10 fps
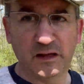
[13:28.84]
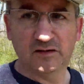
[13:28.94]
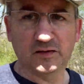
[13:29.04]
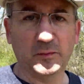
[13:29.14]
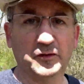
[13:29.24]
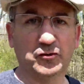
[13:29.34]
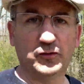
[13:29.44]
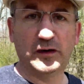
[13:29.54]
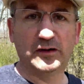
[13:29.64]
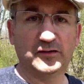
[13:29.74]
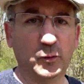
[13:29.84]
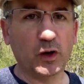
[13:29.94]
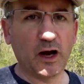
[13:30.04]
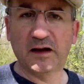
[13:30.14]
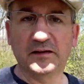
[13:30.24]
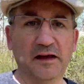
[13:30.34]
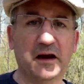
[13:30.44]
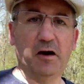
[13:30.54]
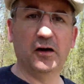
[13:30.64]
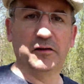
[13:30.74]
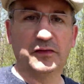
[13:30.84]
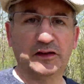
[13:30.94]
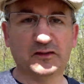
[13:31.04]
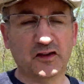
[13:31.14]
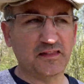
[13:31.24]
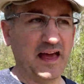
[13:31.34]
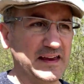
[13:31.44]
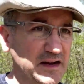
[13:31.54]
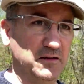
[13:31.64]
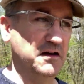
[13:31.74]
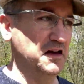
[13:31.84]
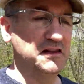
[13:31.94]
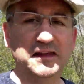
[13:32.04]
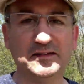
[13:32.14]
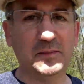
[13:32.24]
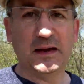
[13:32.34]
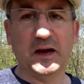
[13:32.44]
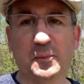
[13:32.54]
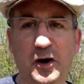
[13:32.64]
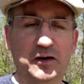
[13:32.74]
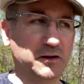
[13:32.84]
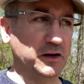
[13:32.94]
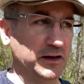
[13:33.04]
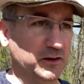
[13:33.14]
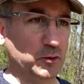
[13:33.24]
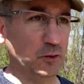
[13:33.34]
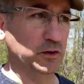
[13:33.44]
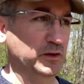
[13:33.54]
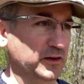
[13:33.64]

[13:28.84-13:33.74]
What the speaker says: some of the trees and what kind they are and things like that. You know, things that make a park kind of cool.